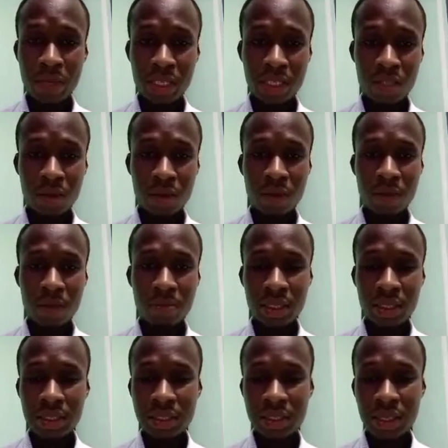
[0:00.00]
of our ability,
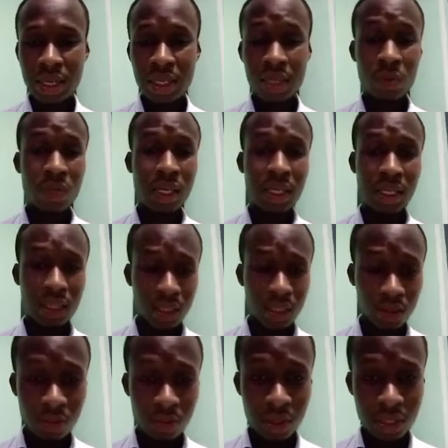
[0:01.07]
and then we can lead a normal
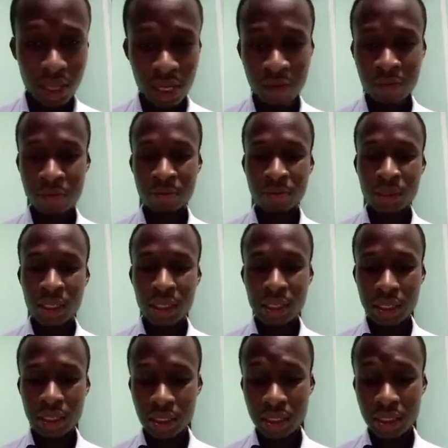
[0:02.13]
life. Yeah,
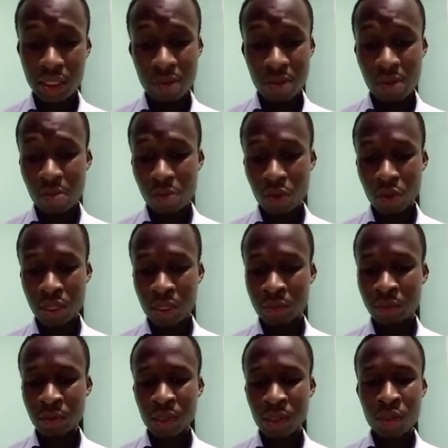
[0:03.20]
that's very important.
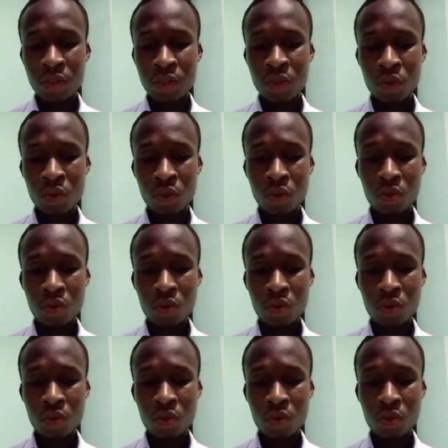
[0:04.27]
So